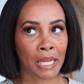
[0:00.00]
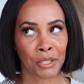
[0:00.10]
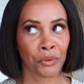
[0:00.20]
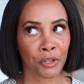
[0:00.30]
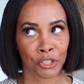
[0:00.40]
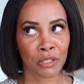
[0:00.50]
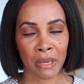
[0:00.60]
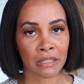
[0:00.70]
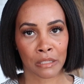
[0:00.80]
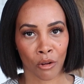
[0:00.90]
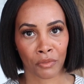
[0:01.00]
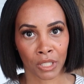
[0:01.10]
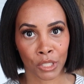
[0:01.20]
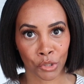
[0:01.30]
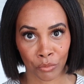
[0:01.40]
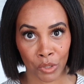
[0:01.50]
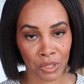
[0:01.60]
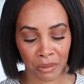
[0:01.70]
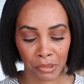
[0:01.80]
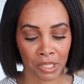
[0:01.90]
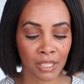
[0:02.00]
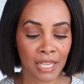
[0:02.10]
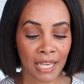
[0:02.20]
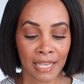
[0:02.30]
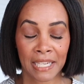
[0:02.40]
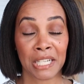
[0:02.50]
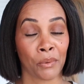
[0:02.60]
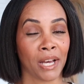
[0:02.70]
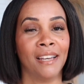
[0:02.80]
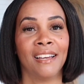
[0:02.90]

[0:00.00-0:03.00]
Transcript: I know they're just basically known for country music, but anyway,